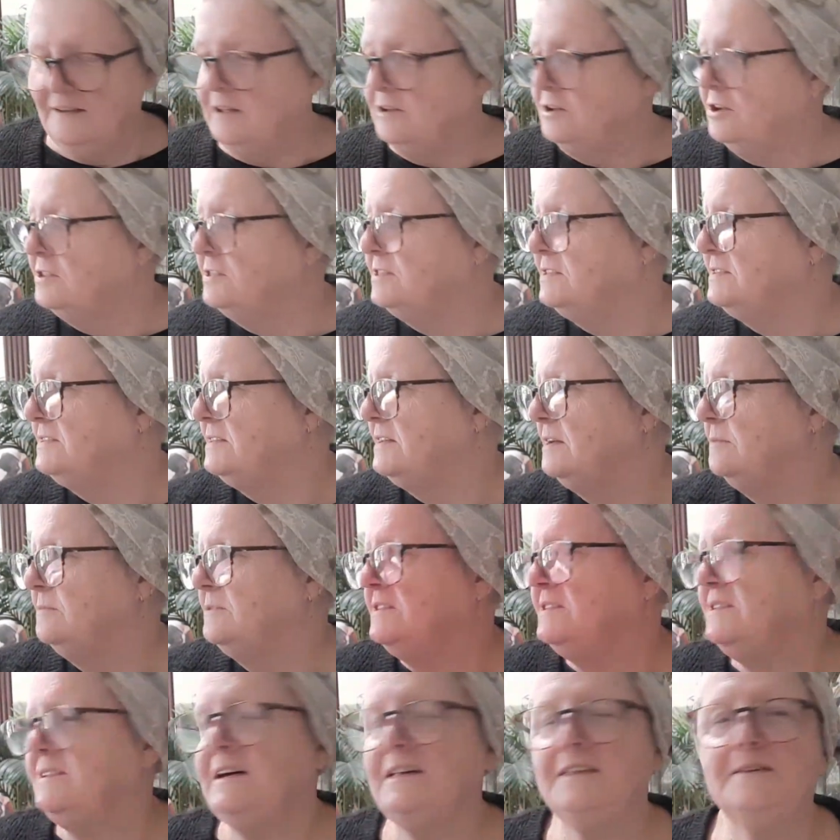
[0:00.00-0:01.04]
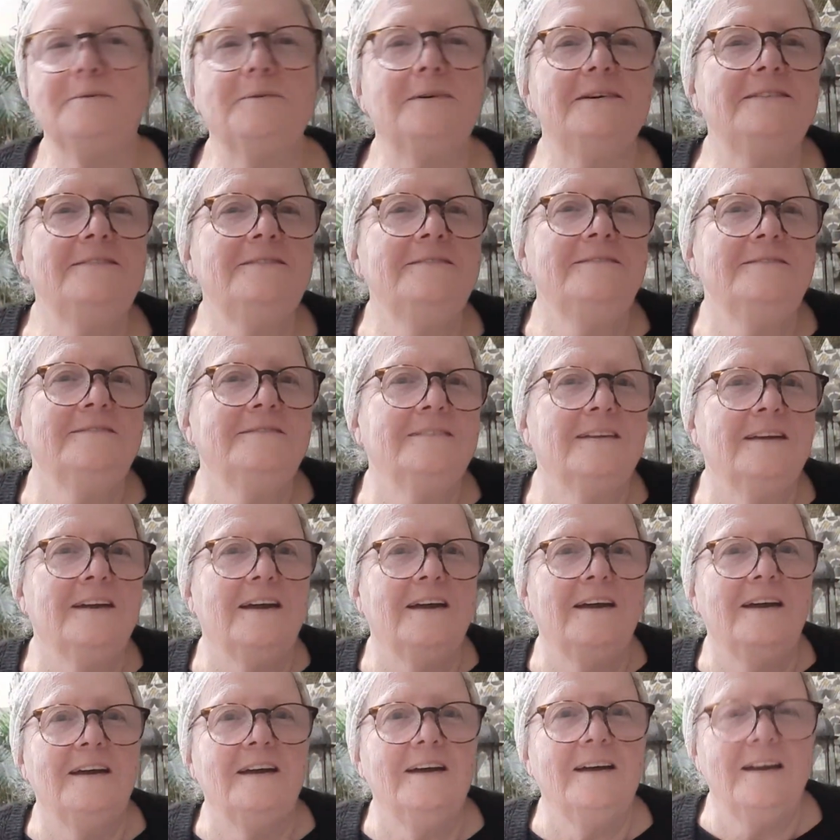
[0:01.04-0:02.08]
Not the same as the other one.
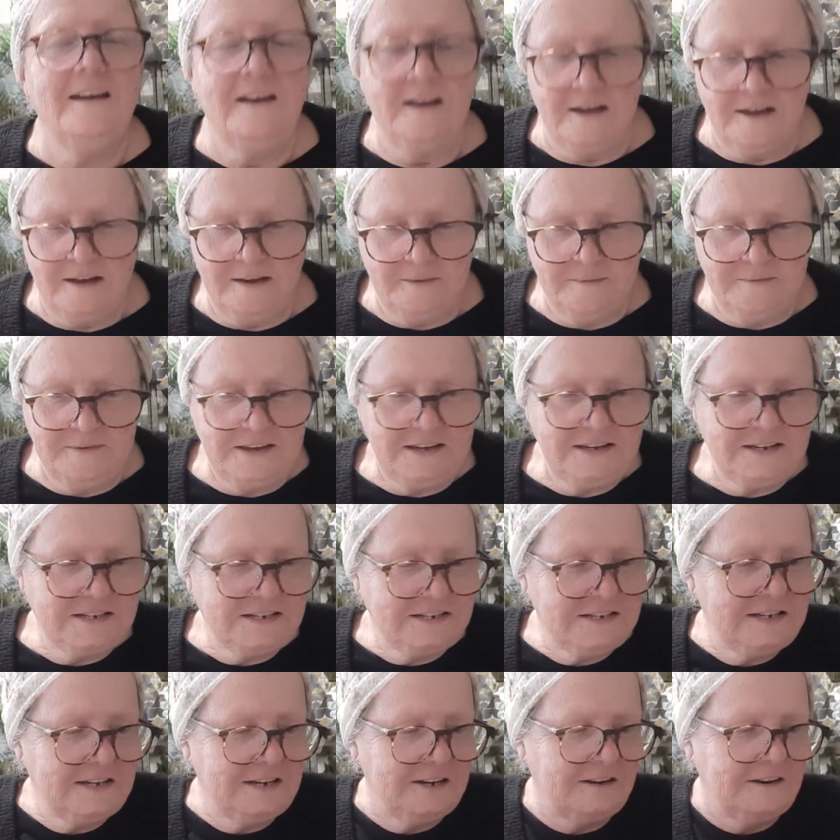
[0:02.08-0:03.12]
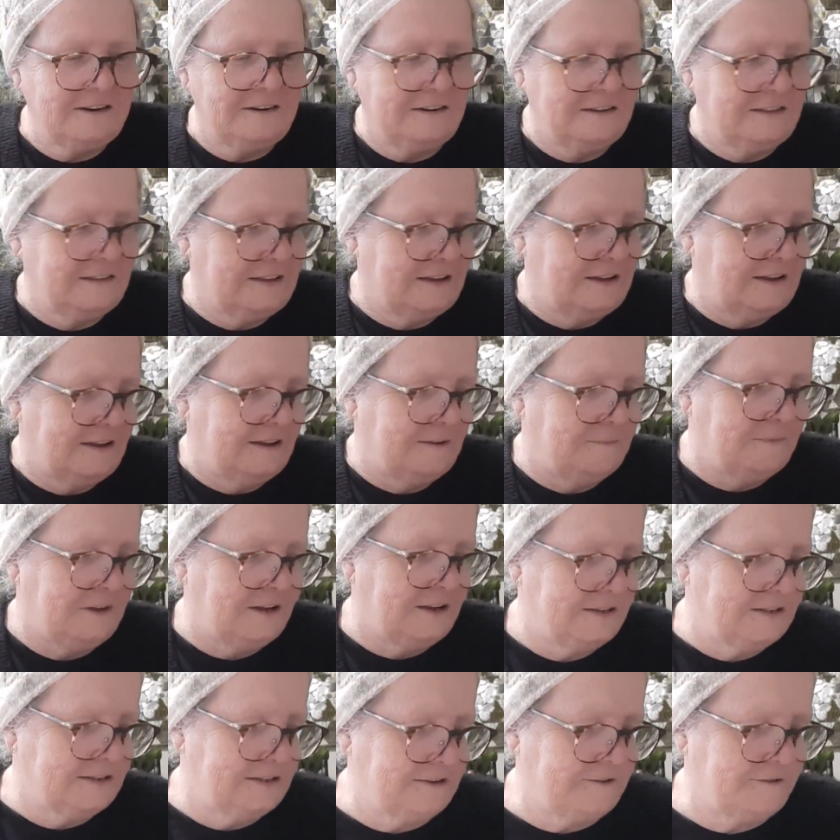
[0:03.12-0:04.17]
Each year they
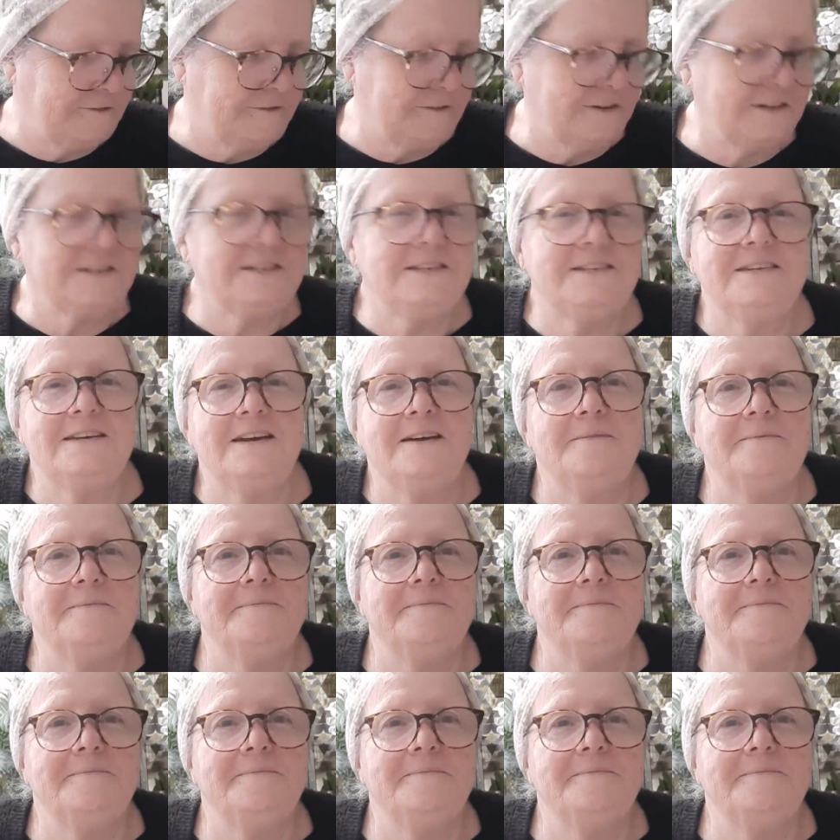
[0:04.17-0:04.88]
make different